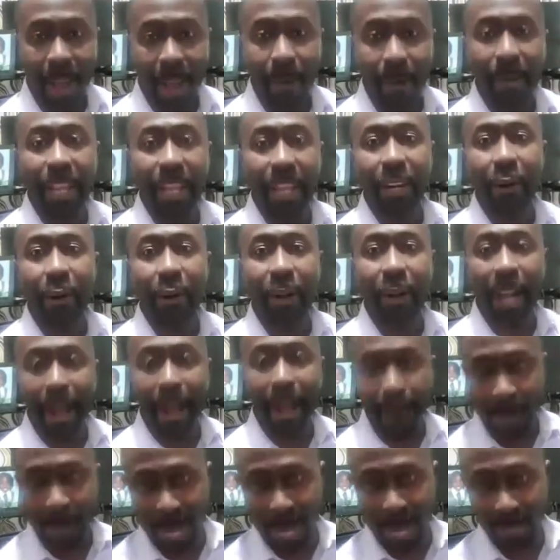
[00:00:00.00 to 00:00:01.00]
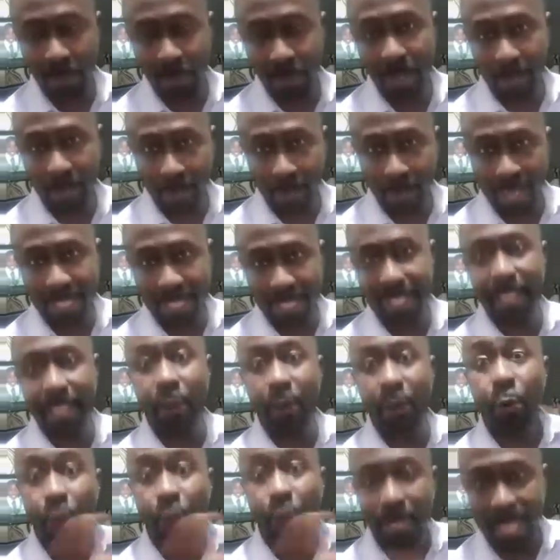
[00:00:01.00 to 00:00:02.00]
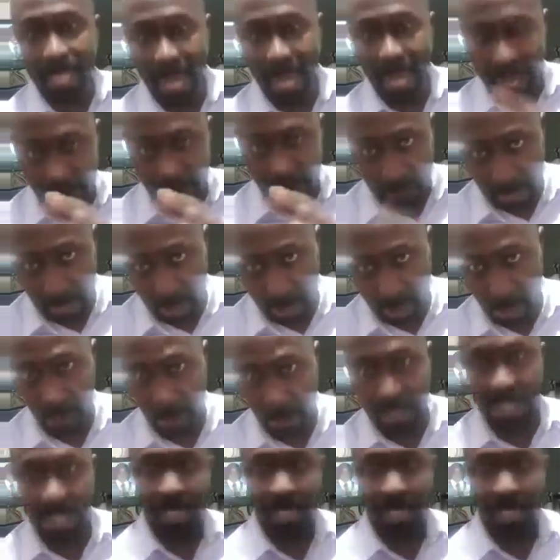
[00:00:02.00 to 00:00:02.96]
he don't come back to the party USA he belong, which is the